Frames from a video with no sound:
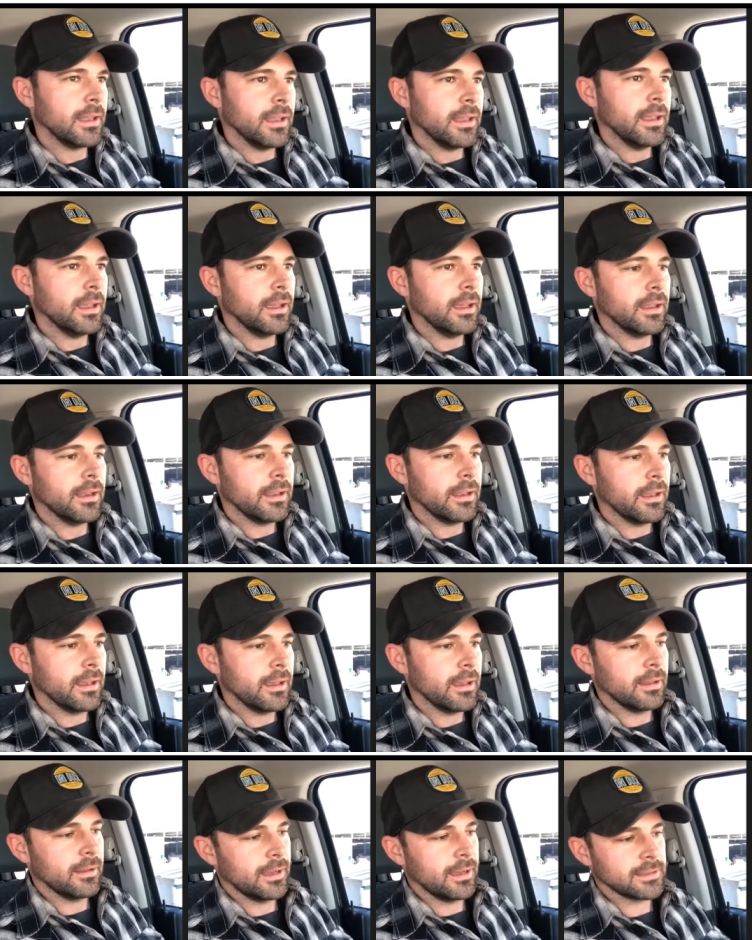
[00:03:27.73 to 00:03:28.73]
and
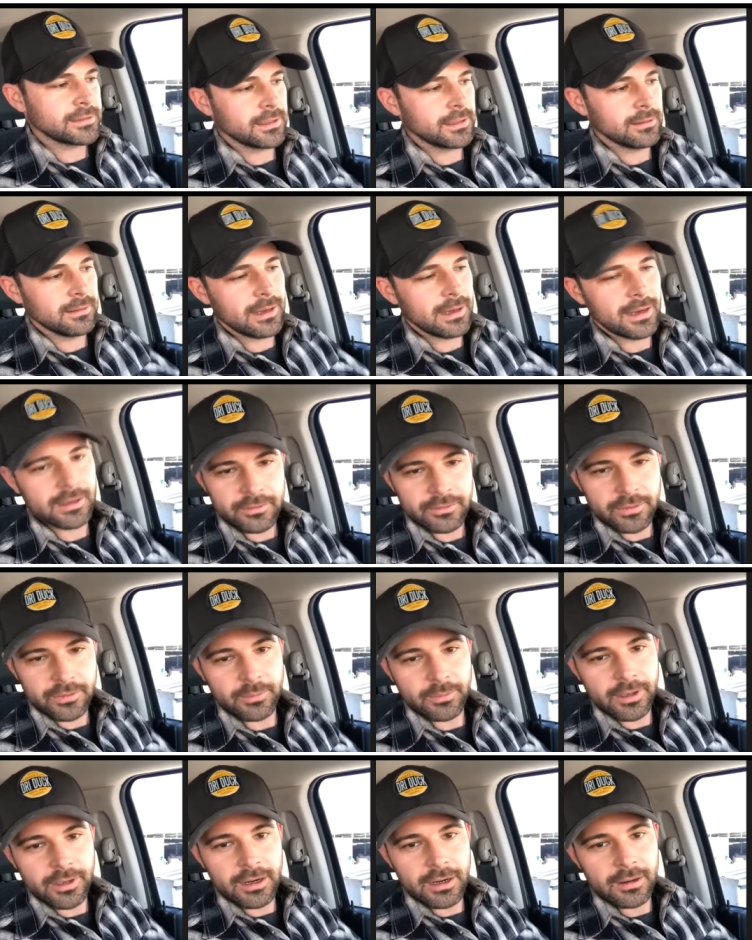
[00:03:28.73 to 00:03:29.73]
uh, I start writing from
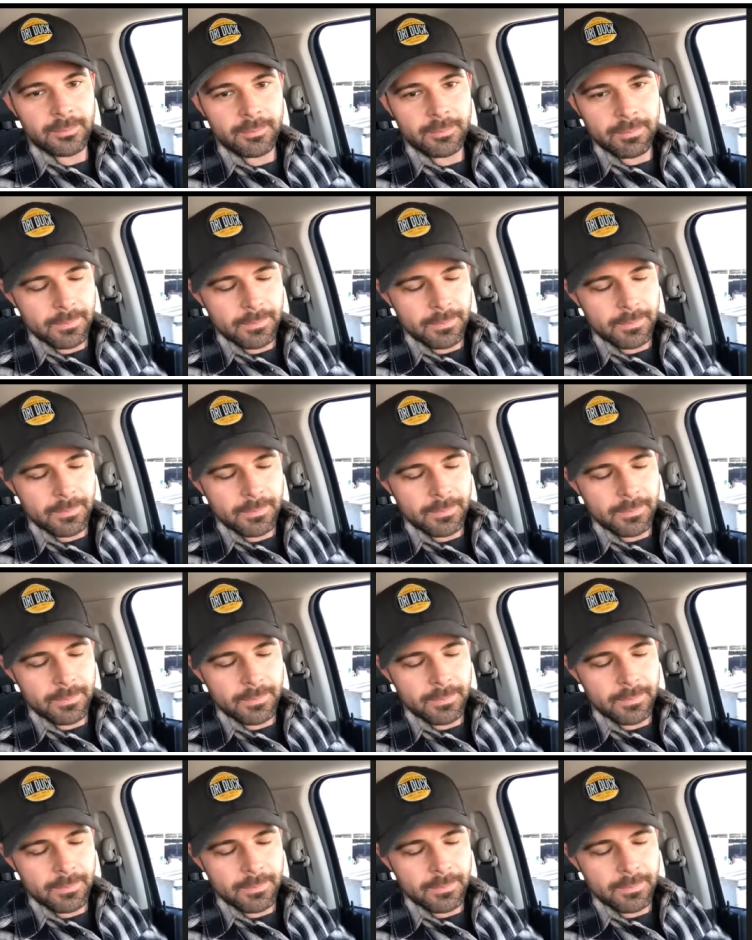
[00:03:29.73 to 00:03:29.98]
there.